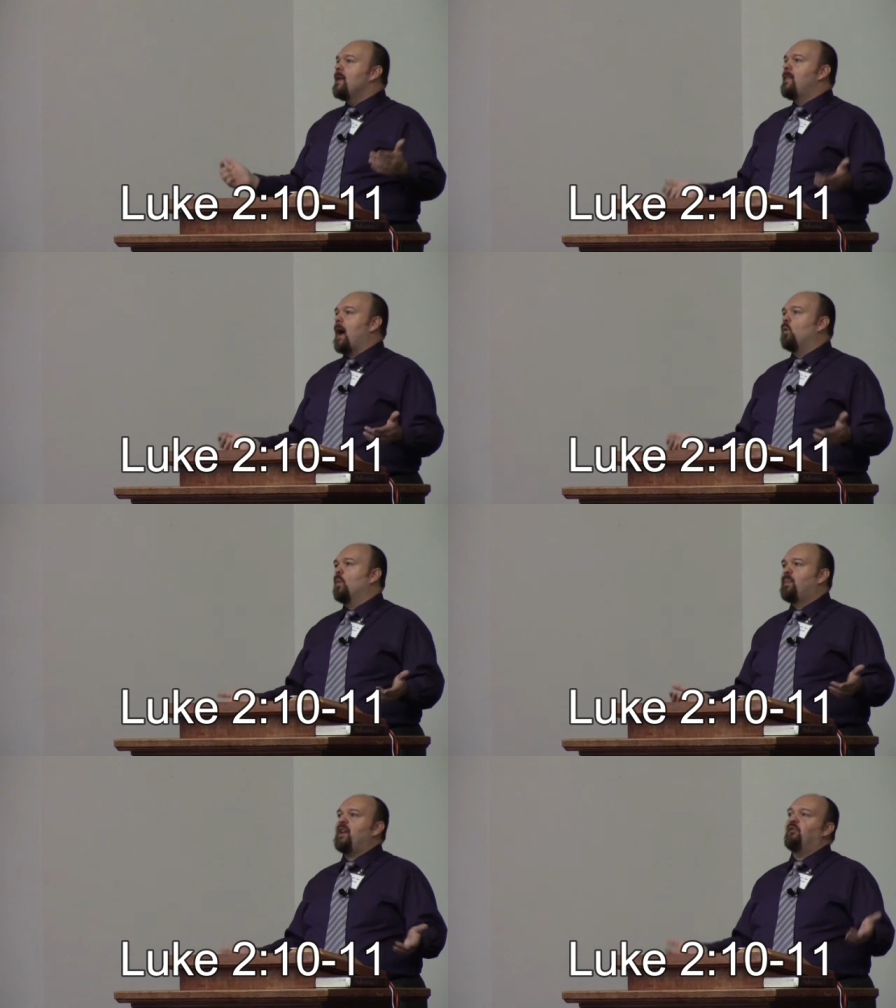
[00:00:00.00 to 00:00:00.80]
that
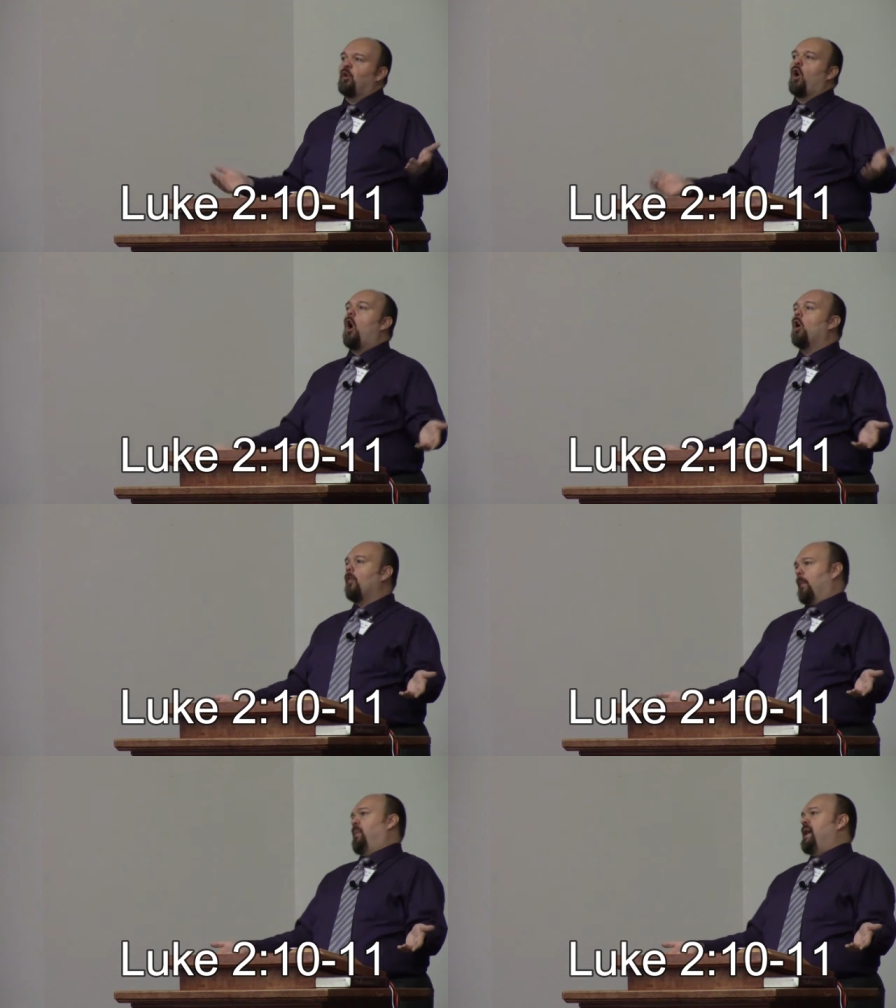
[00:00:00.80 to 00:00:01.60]
will be for all
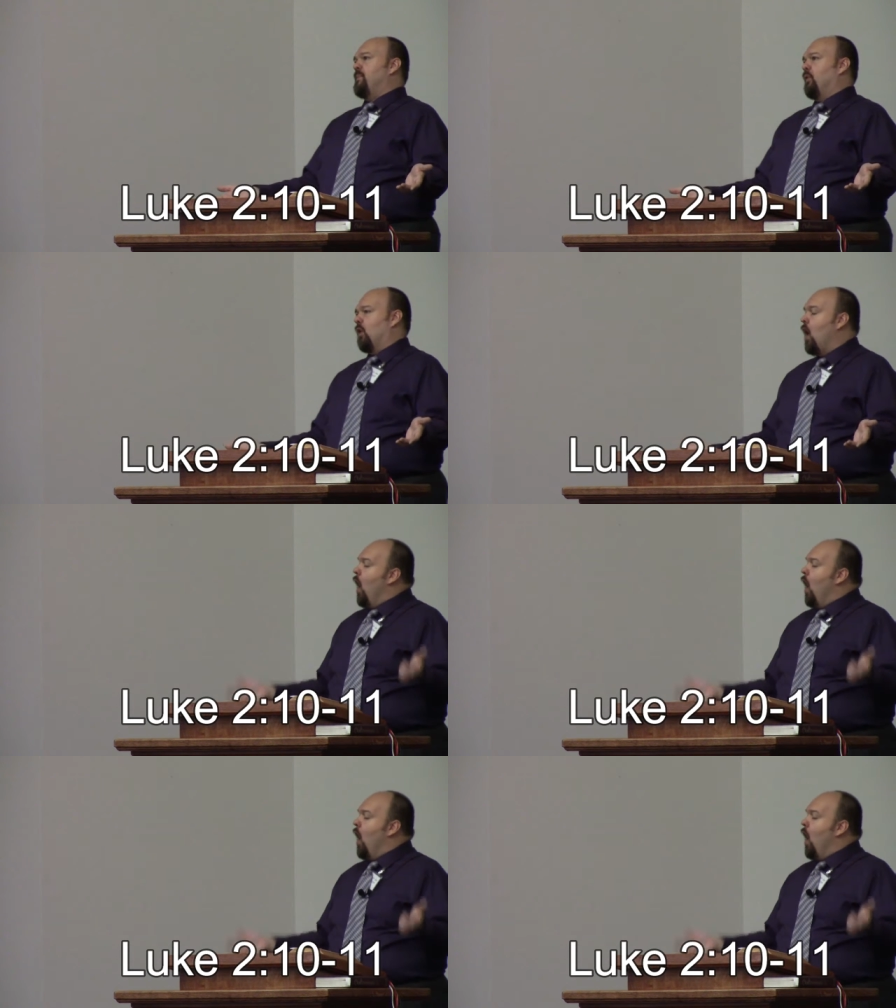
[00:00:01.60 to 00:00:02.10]
the people.